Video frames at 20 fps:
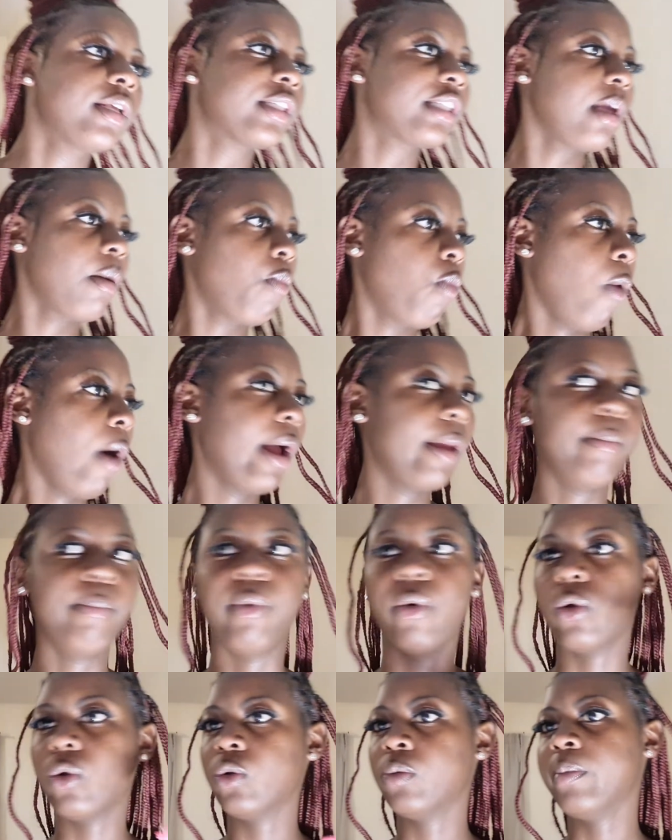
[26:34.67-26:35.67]
Someone
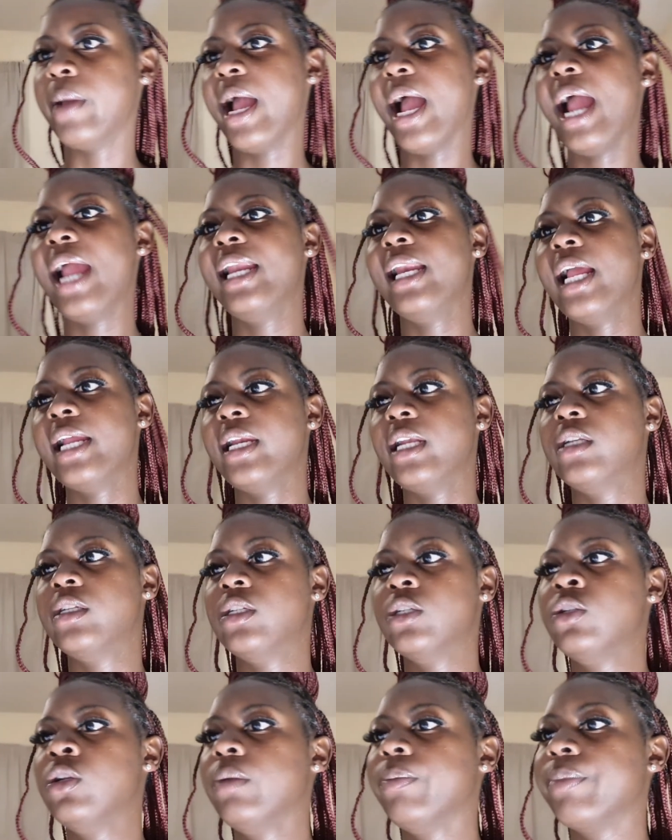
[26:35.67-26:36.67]
borrowed my eyeliner and
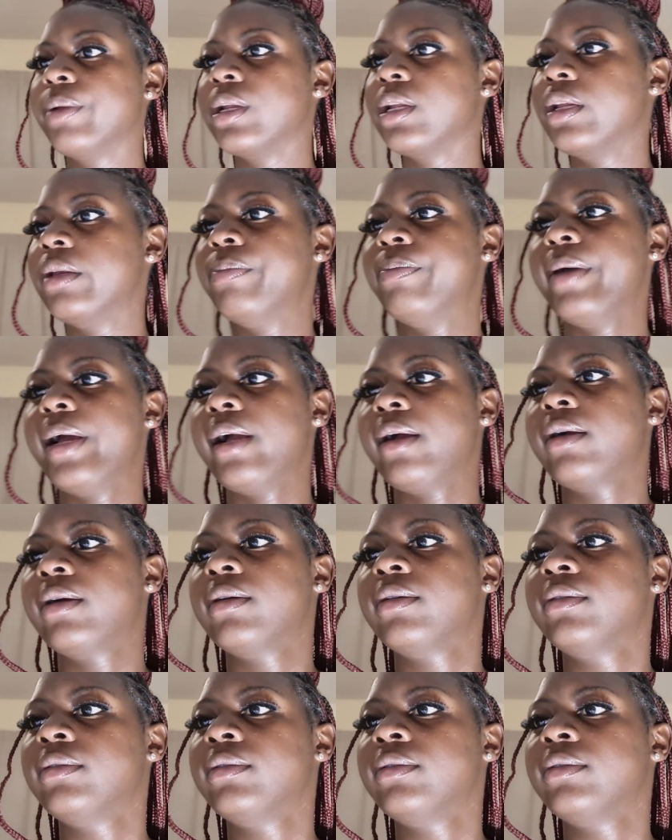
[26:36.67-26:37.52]
did not bring it back.